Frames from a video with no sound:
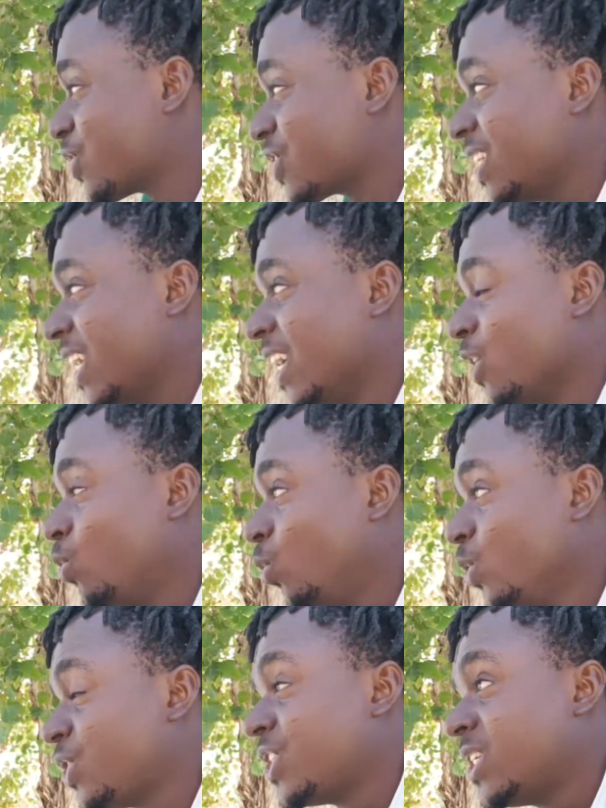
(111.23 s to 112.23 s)
causing a
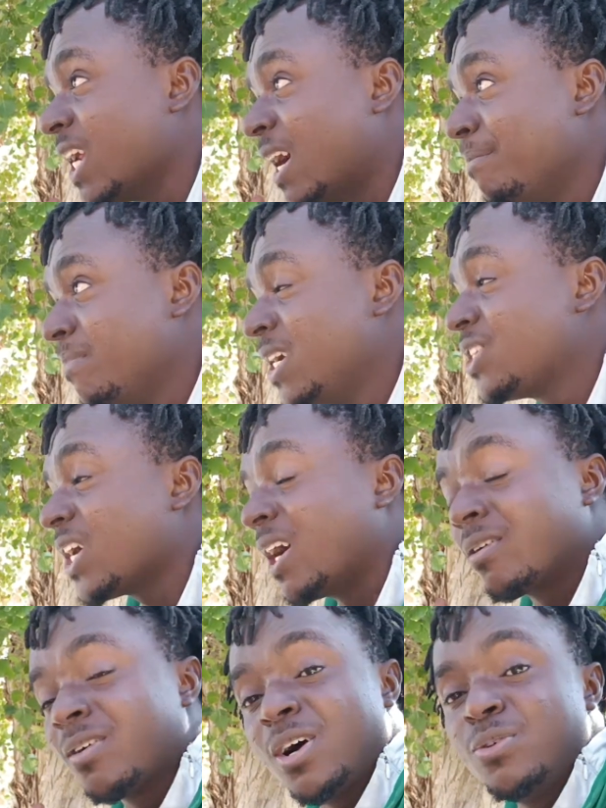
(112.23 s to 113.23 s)
huge damage
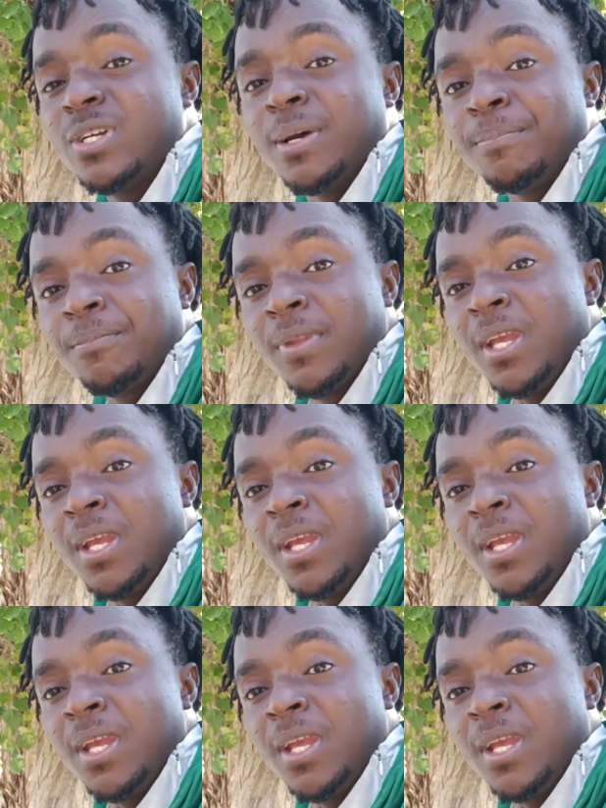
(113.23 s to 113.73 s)
around them